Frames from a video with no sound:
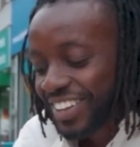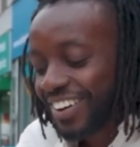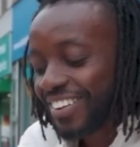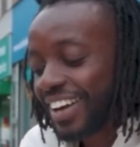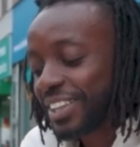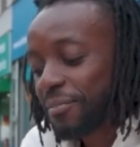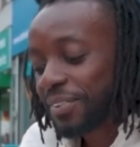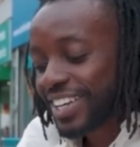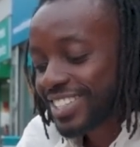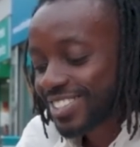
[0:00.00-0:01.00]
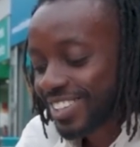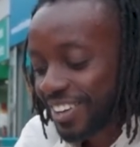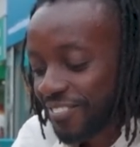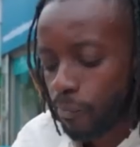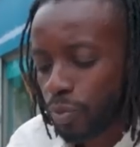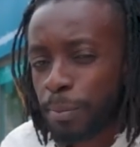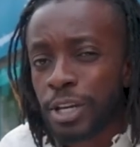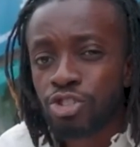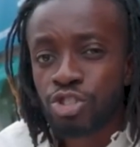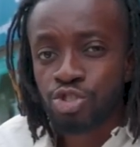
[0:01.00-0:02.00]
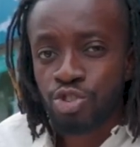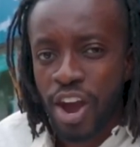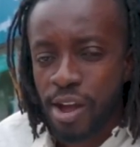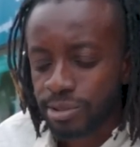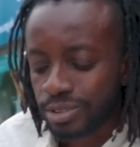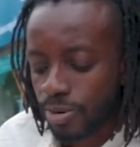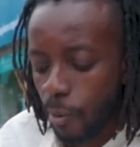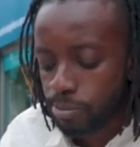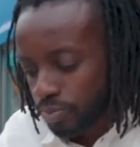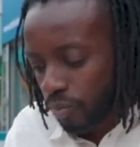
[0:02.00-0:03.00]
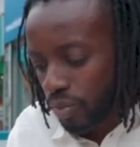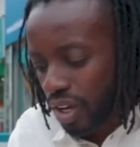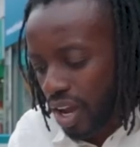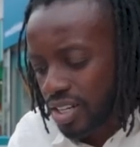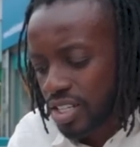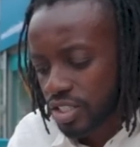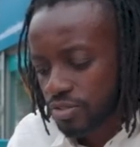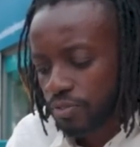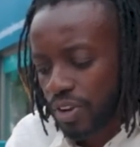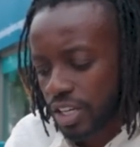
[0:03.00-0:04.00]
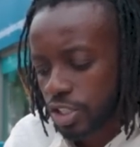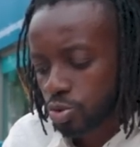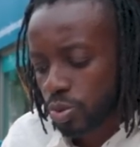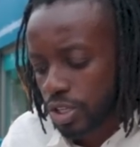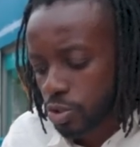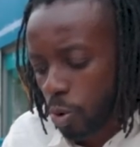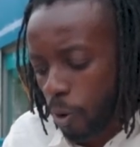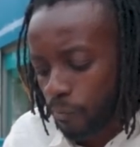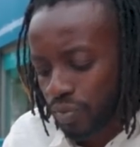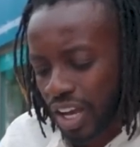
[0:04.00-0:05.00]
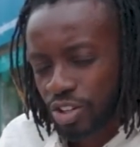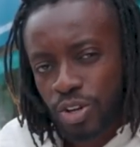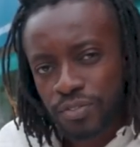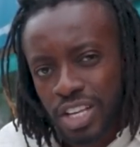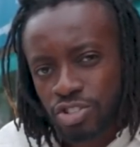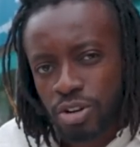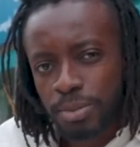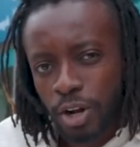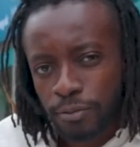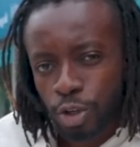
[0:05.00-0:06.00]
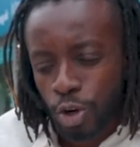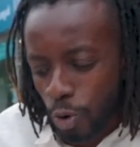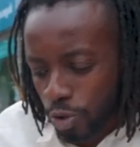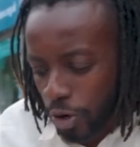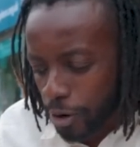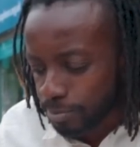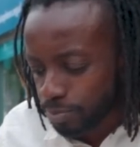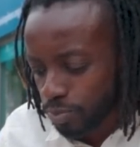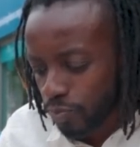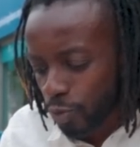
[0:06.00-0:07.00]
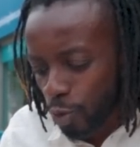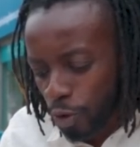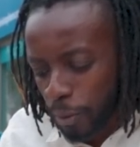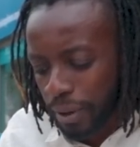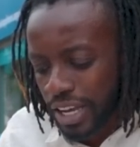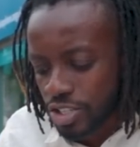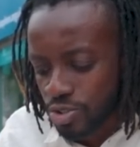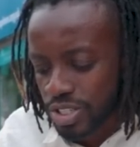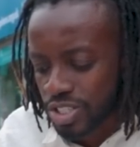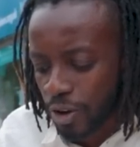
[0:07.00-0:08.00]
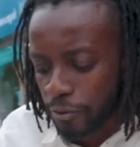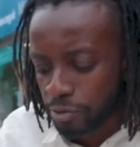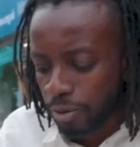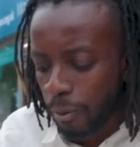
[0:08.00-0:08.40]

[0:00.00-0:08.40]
All right, the pastry. The pastry is dry. And it's fairly sweet as well. I don't know if that's coming off the coconut or the pastry itself.